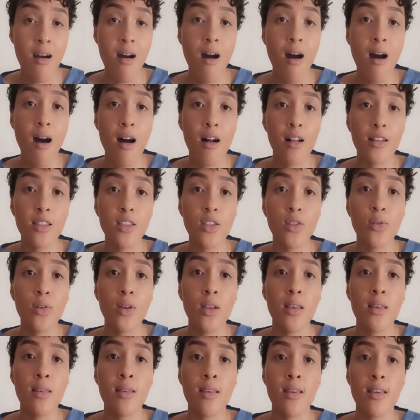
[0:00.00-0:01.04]

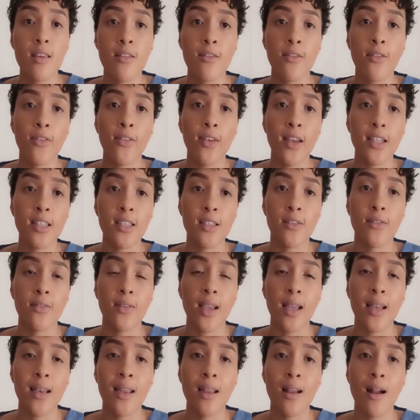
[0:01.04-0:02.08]
altering the effects of
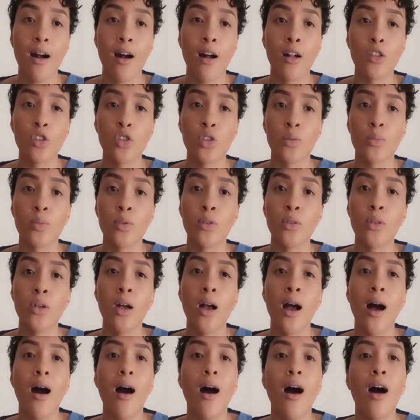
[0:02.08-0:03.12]
any alterable,
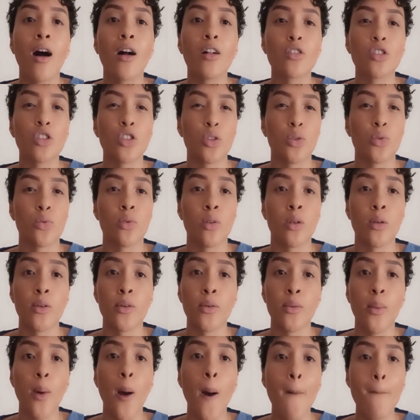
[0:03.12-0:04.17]
alterable
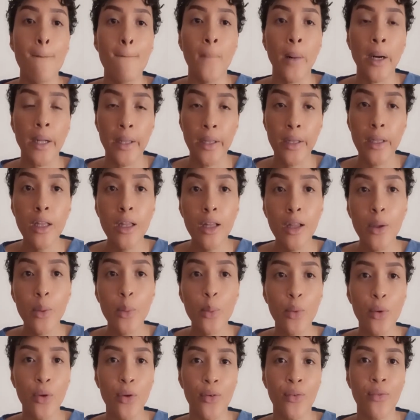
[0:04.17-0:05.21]

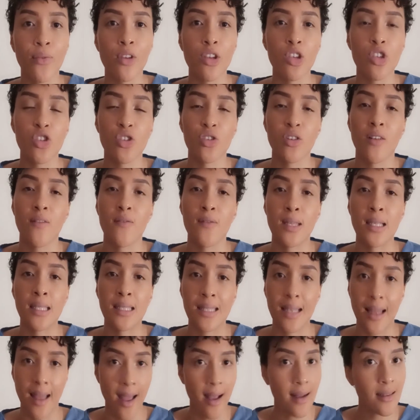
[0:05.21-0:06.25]
provision of
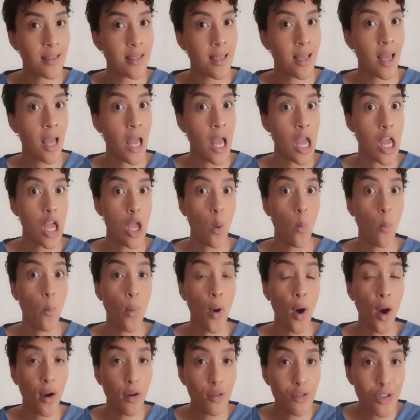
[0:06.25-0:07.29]
this Act,
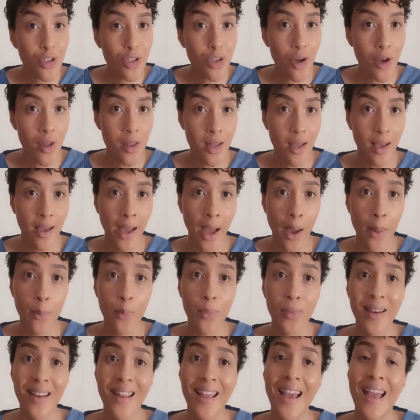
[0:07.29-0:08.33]
imposing on the
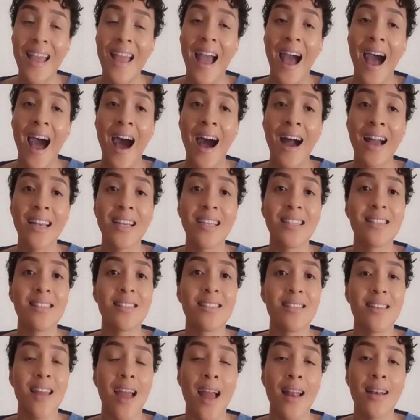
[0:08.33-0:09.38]
company a higher
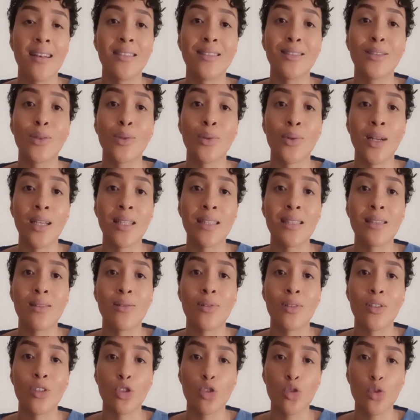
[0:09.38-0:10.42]
standard, greater
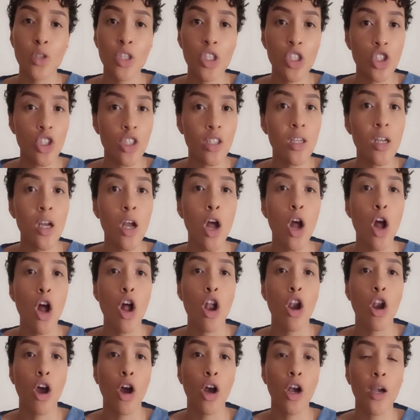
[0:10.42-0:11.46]
restriction,
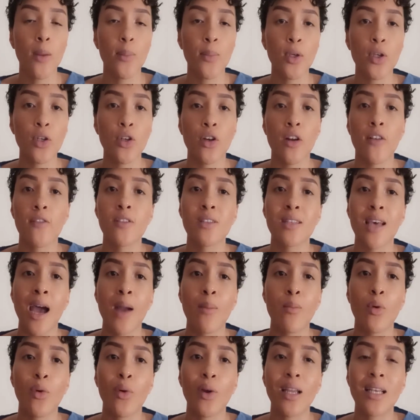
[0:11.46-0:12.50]
longer period of
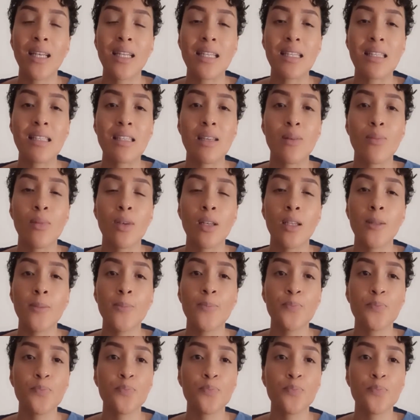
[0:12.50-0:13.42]
time, or any similar